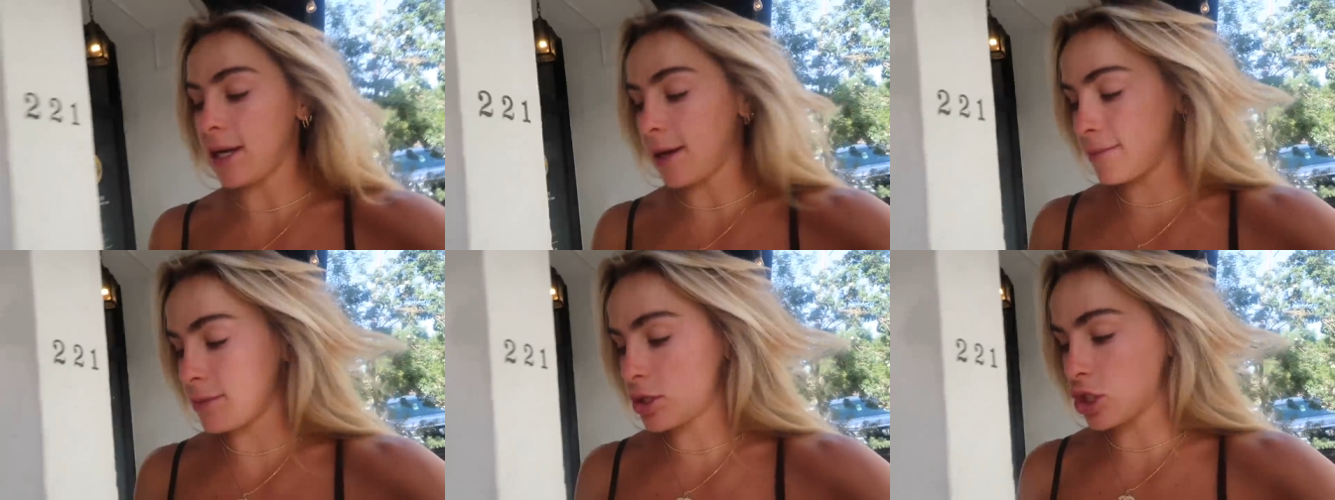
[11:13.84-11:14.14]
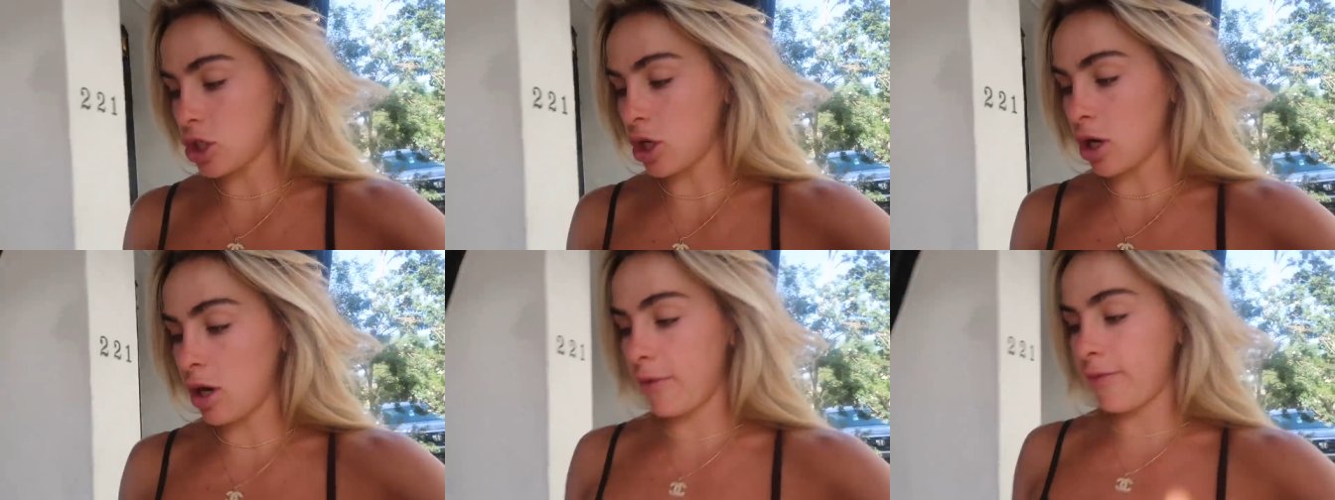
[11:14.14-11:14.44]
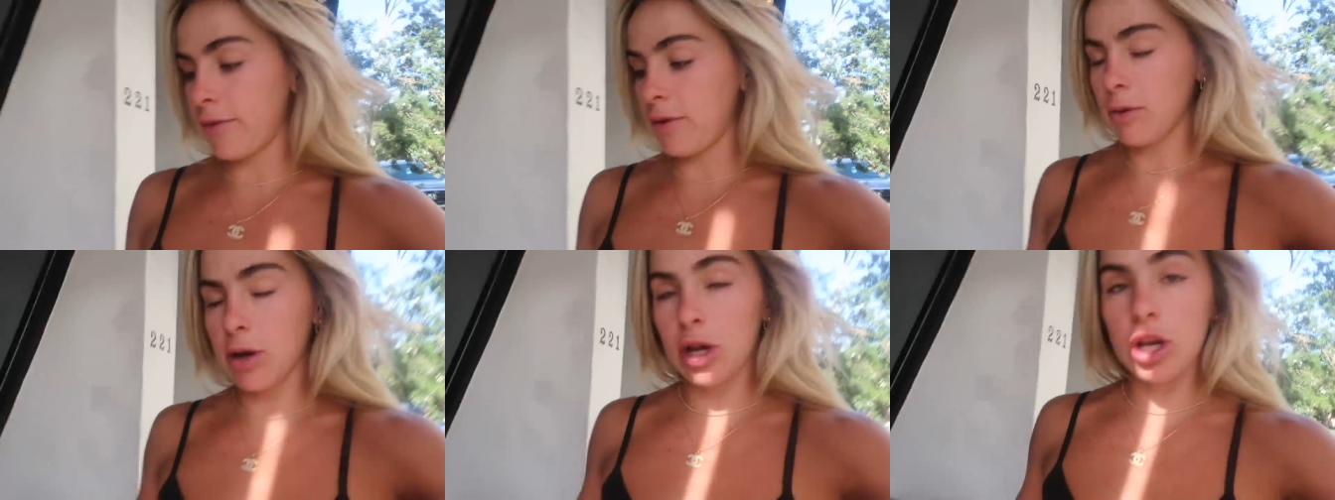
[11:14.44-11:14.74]
I'm
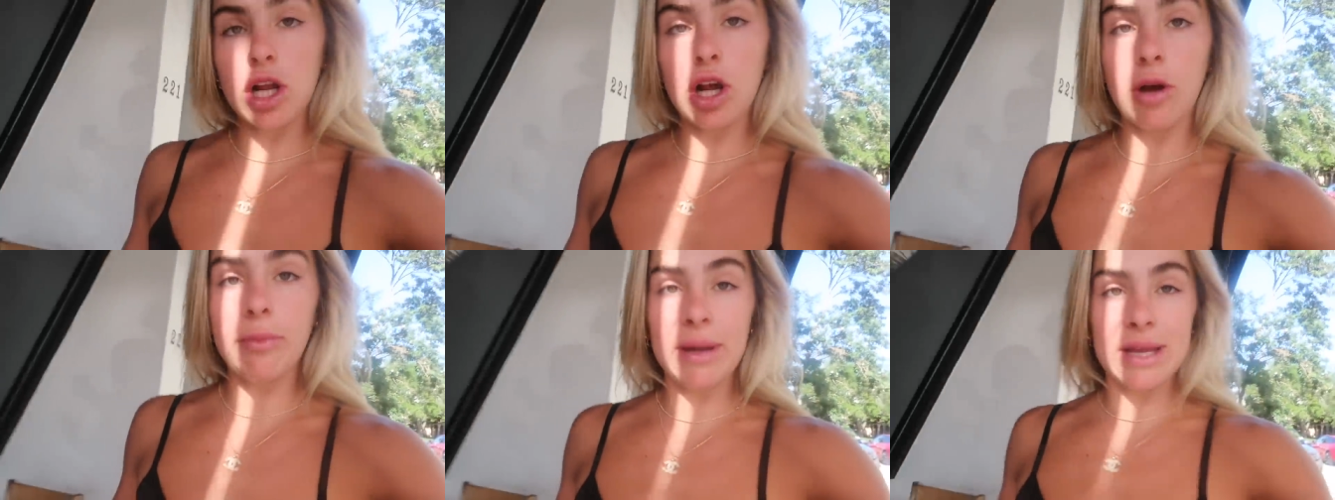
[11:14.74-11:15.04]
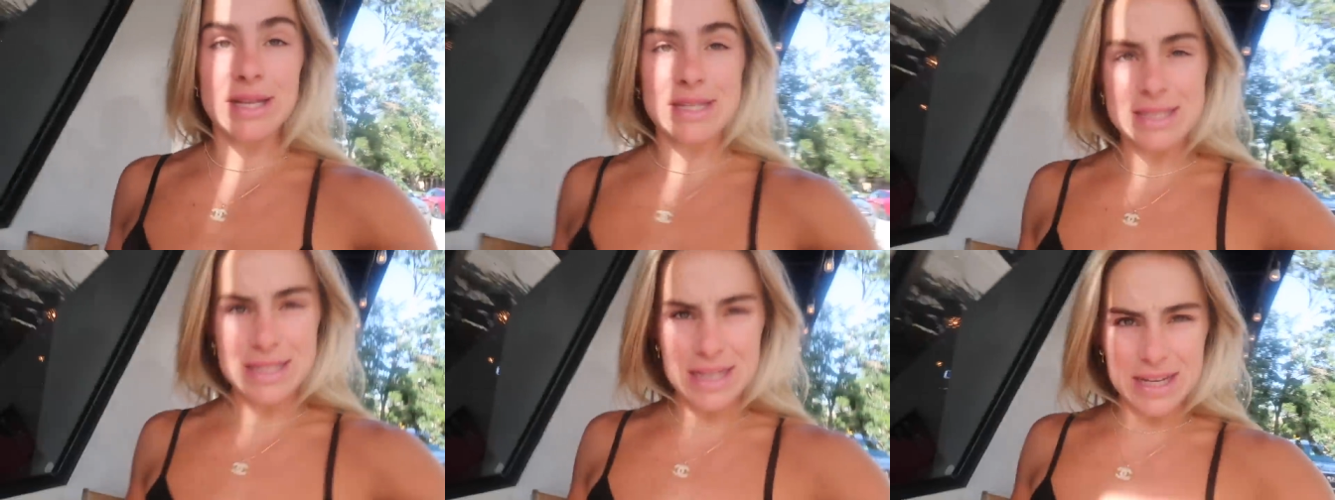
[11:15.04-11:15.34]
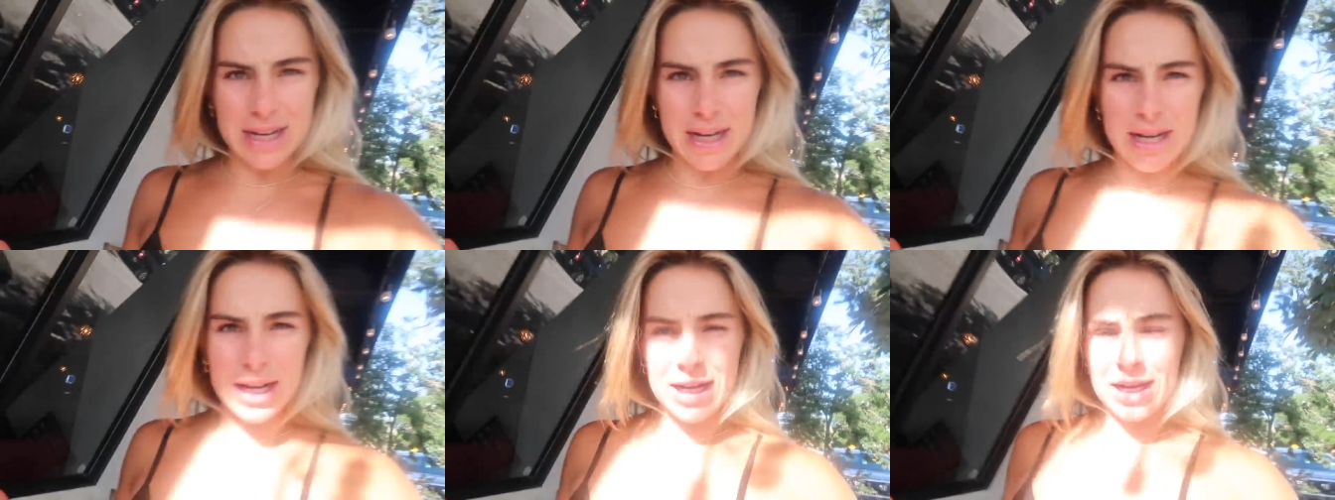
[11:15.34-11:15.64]
starving. We're gonna go make
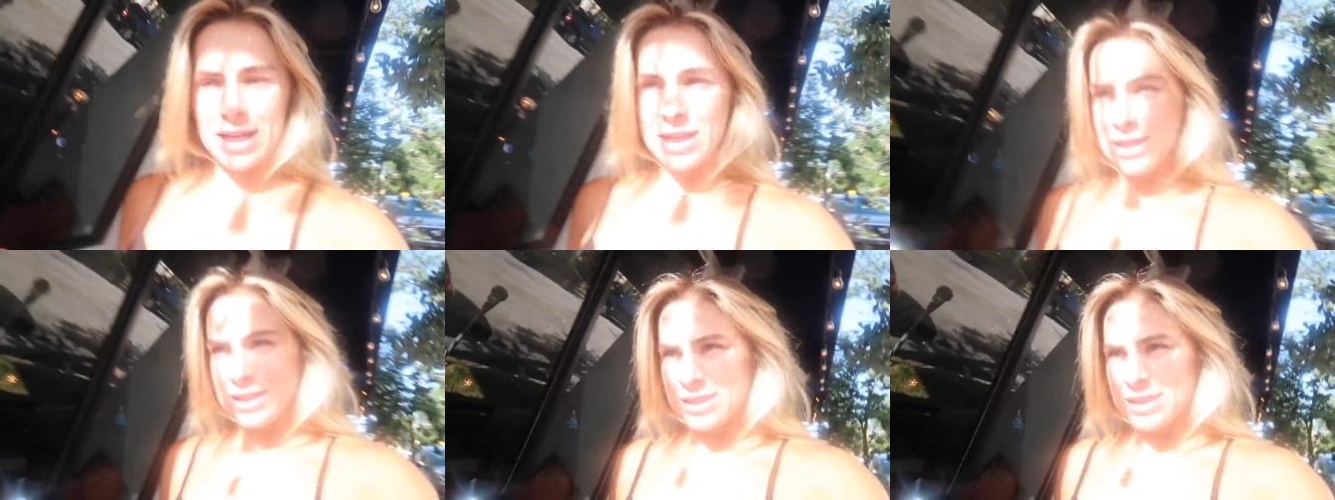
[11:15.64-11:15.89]
dinner.